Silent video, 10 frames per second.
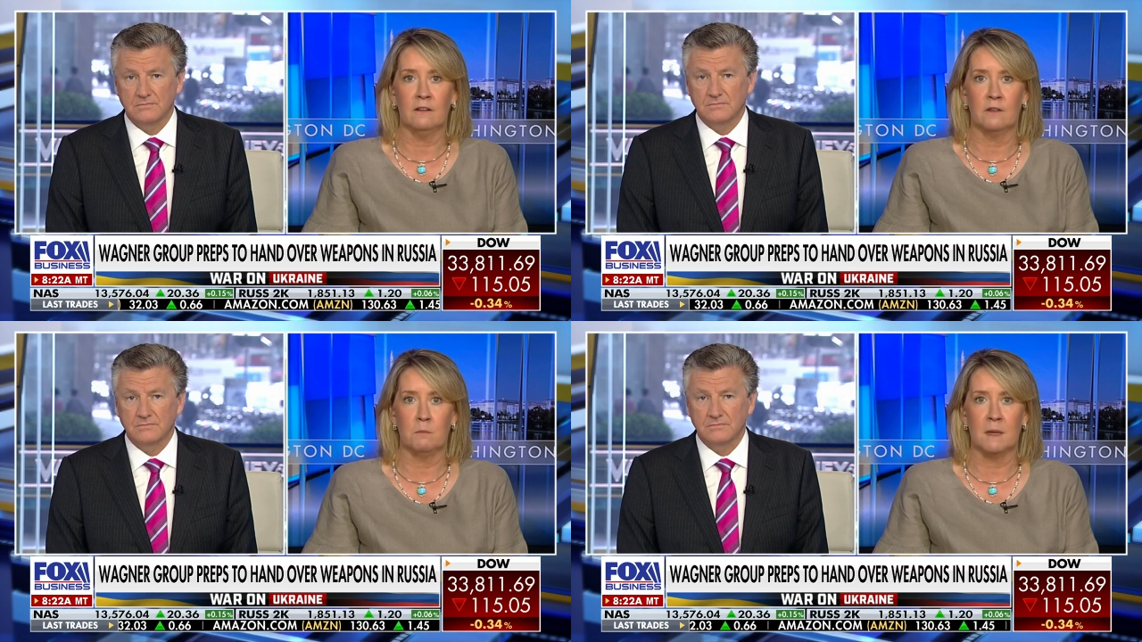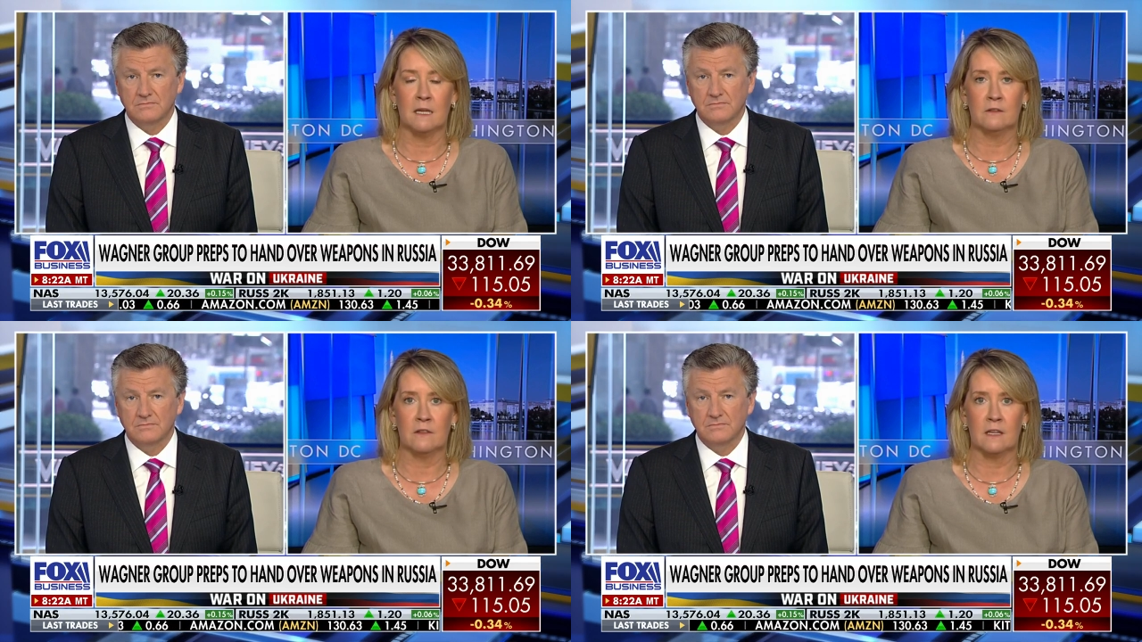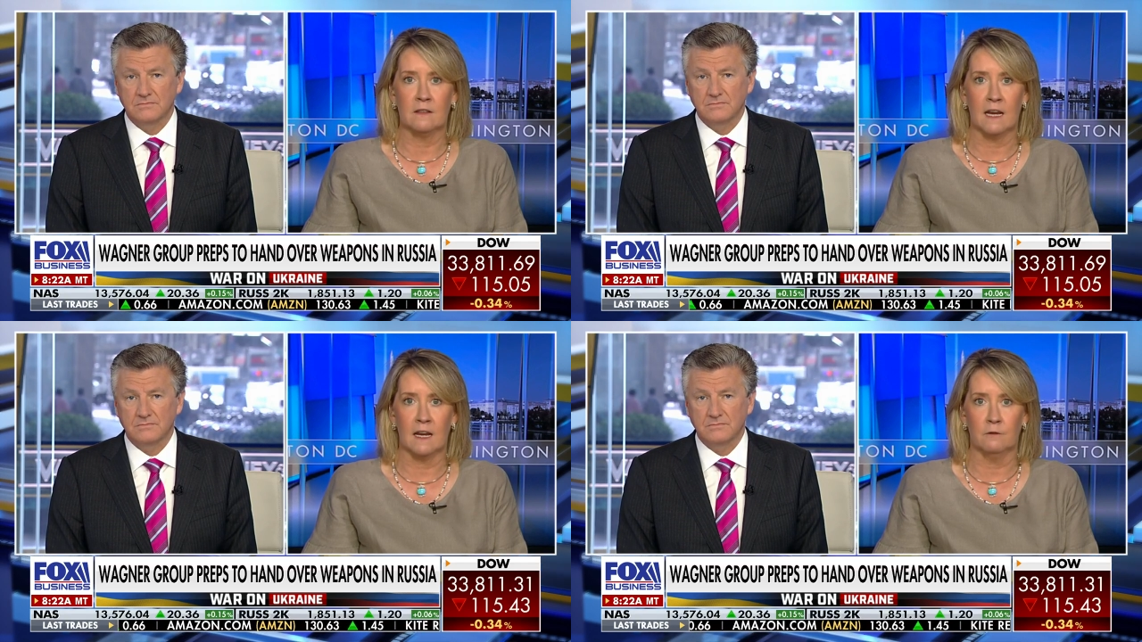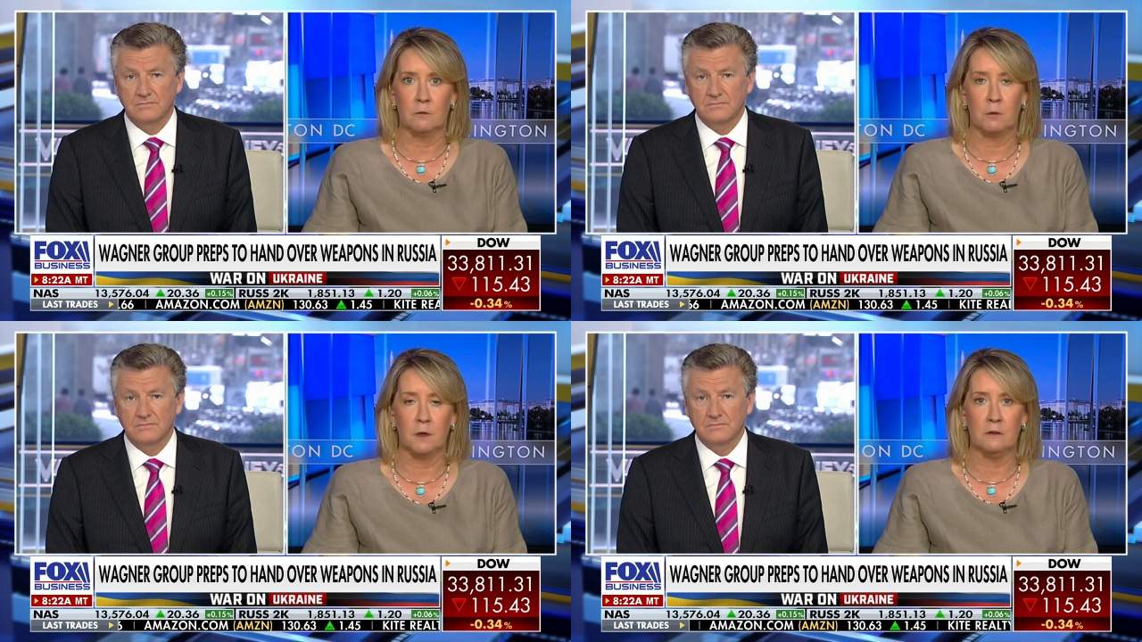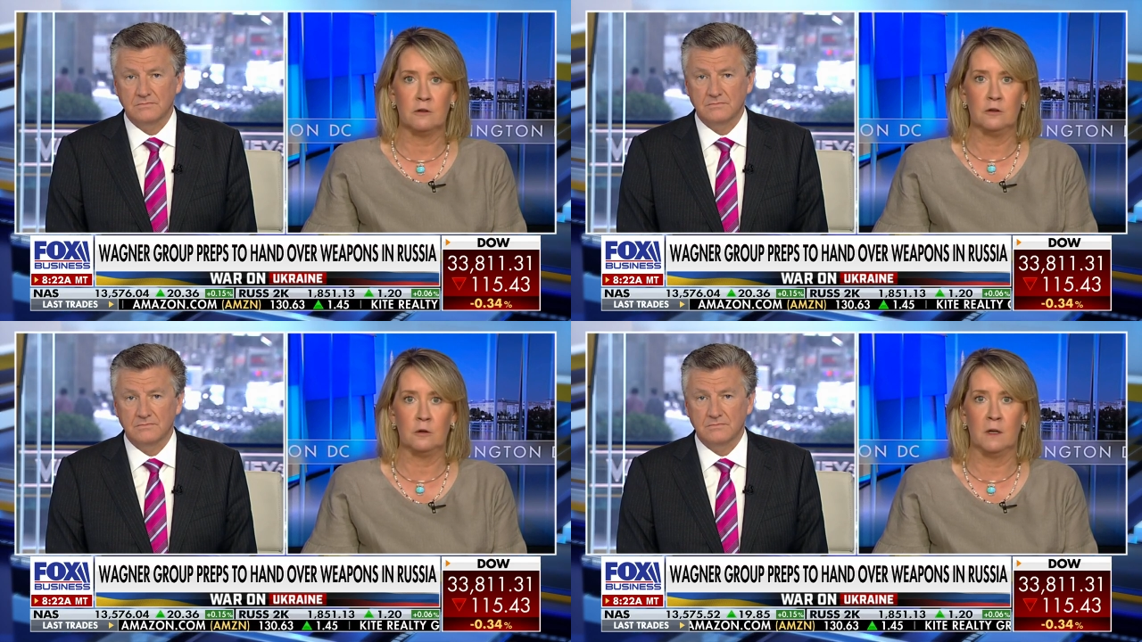Speaker 1: the biggest thing they have to point
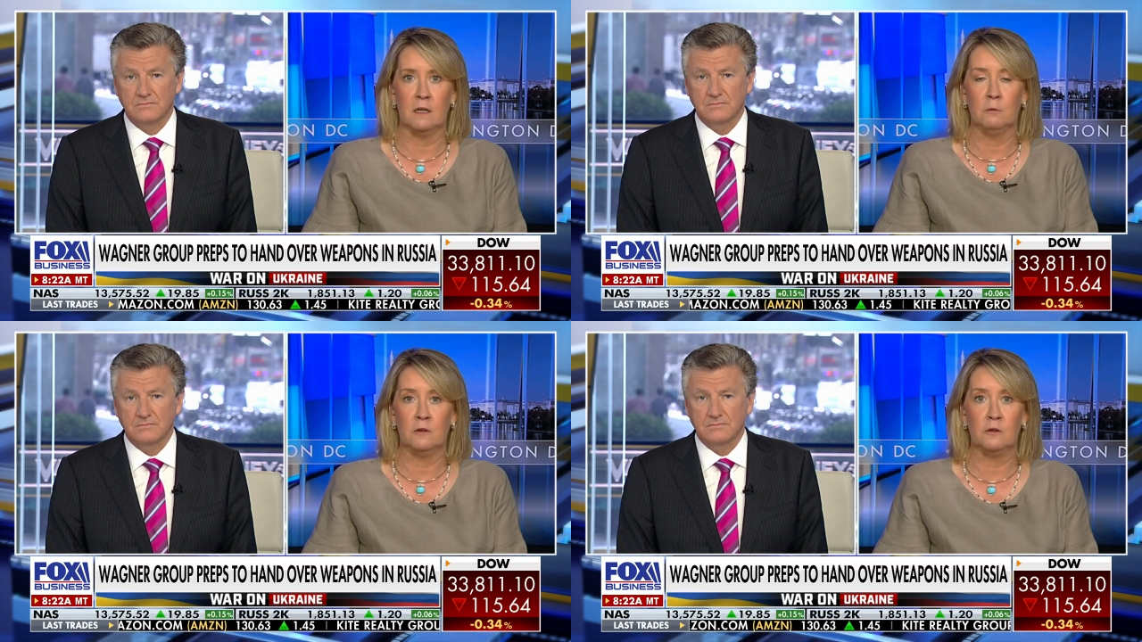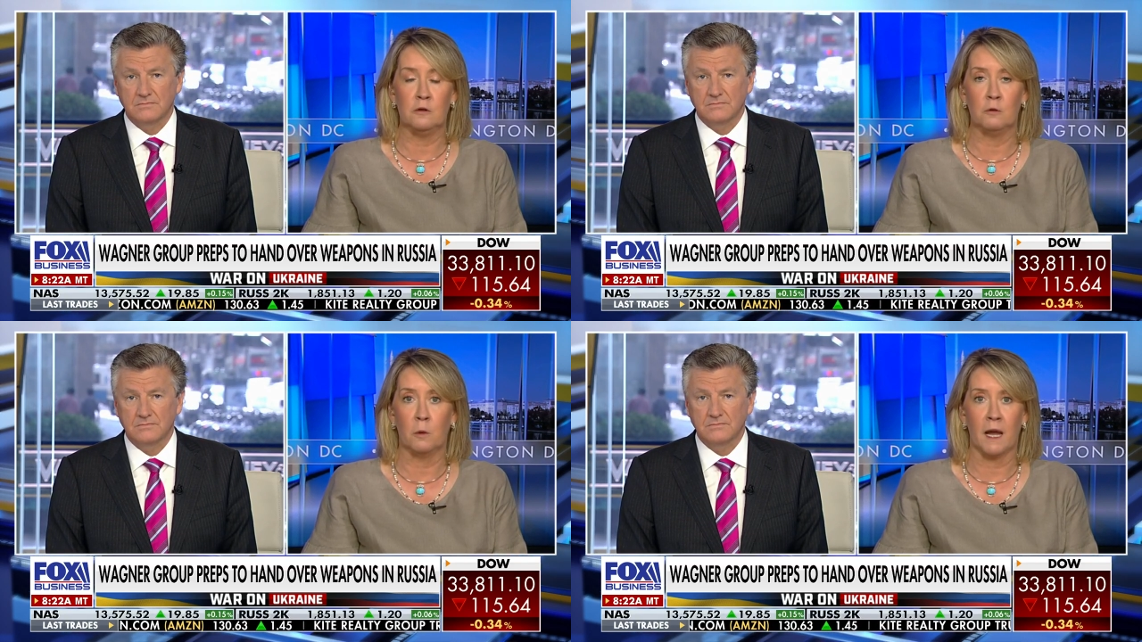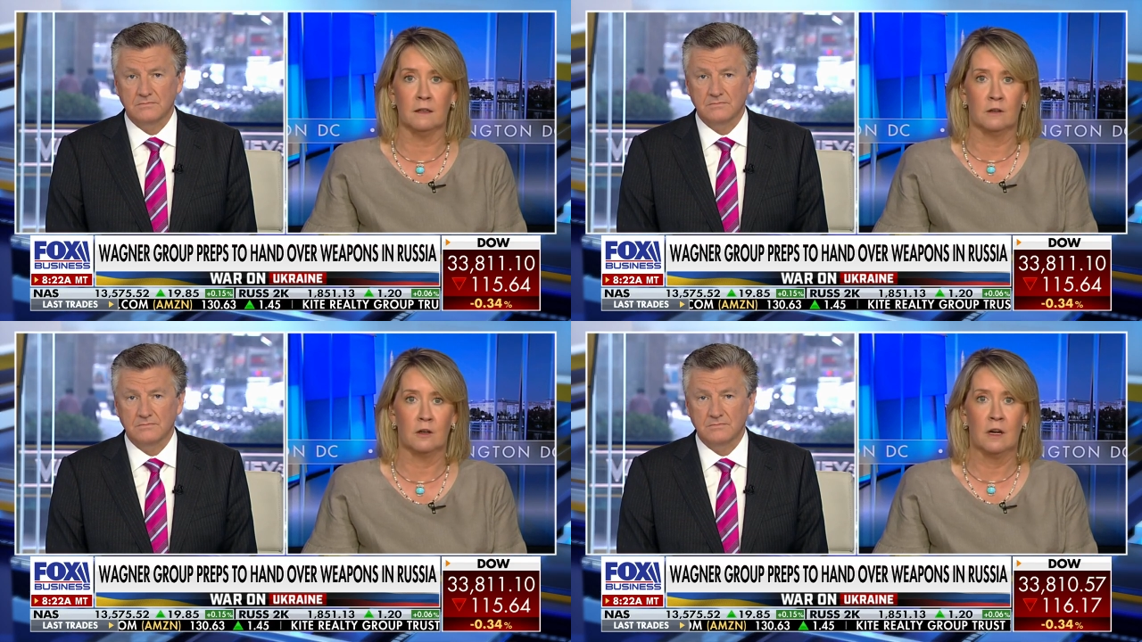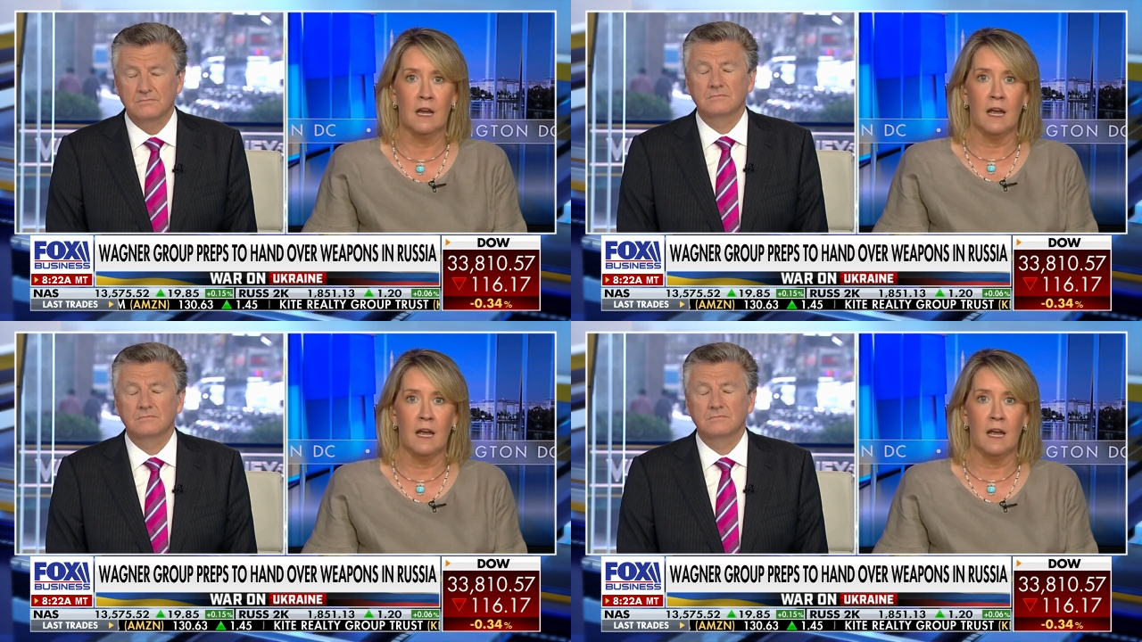to, and it was due to Wagner,